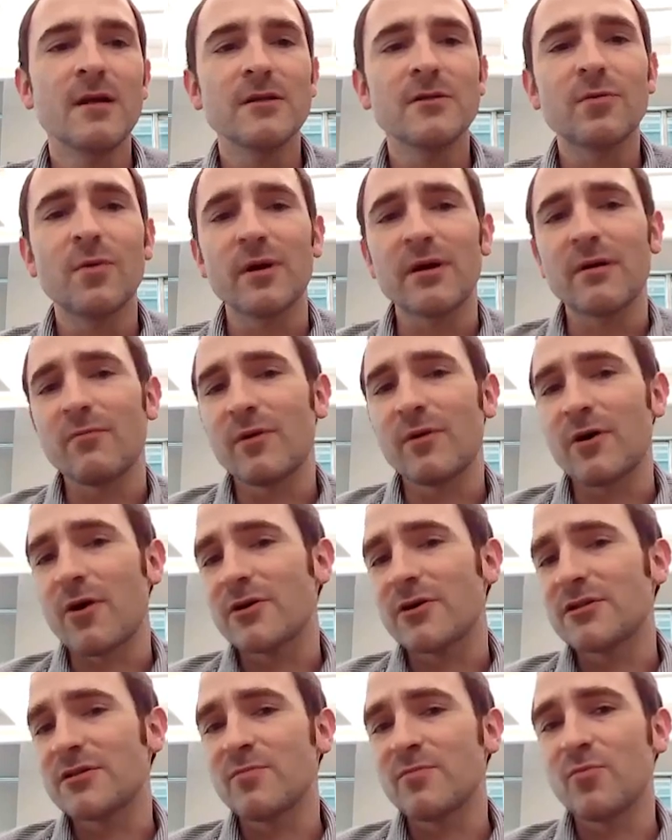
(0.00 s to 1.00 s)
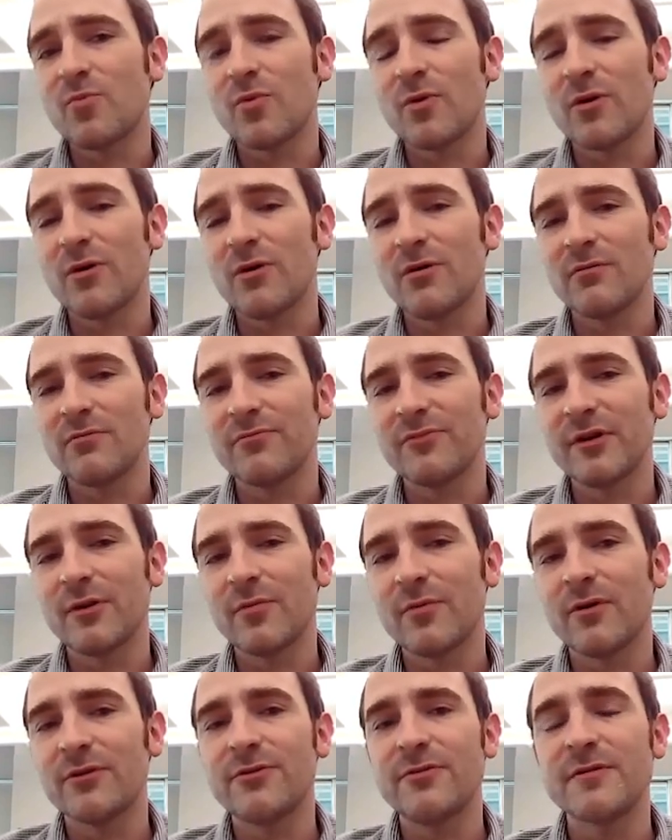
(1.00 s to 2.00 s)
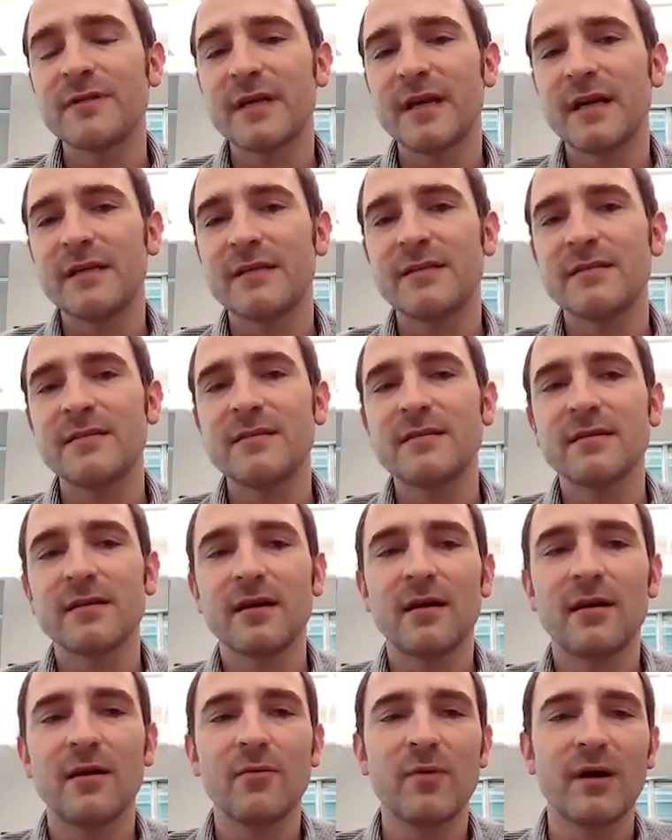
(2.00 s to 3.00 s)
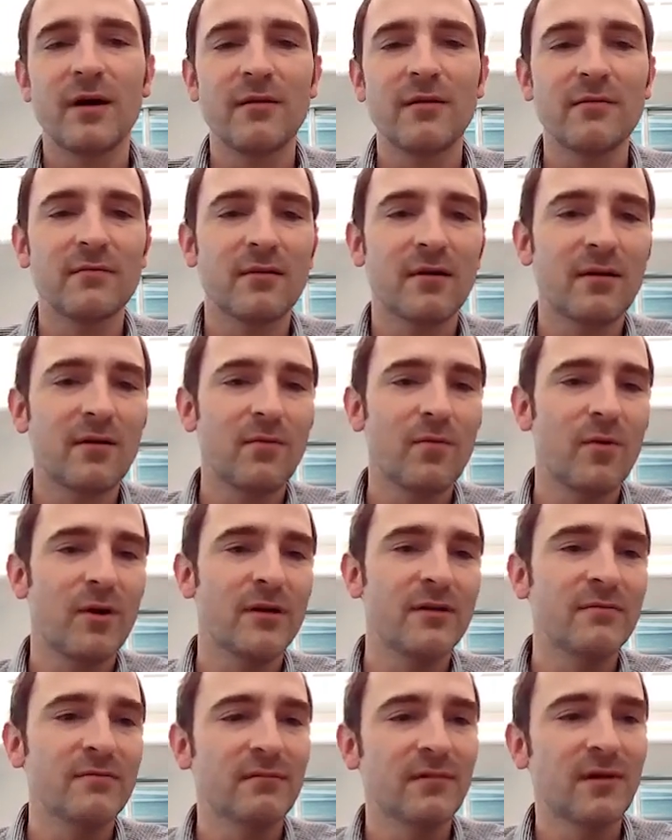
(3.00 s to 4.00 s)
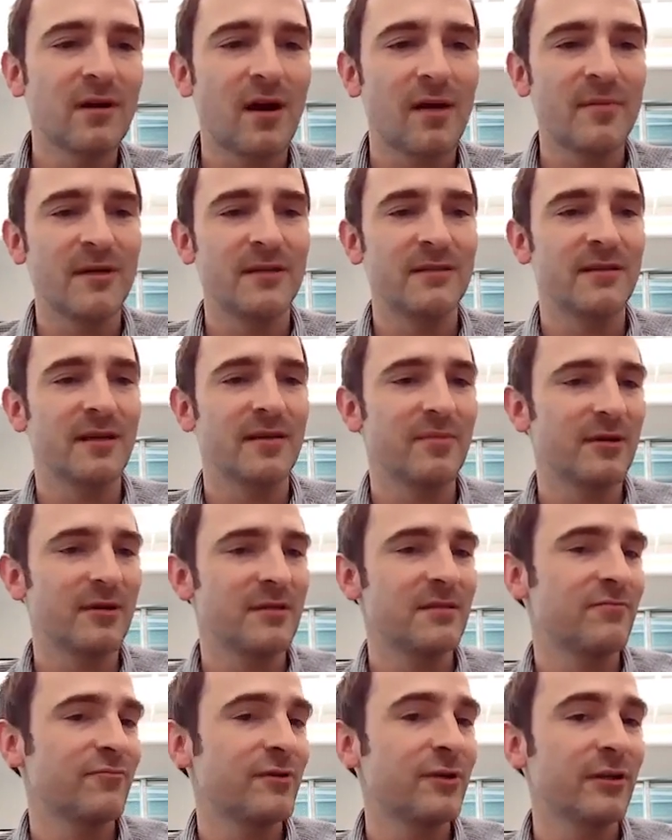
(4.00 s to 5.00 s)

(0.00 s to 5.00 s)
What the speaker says: So what are some real-world use cases? One common example is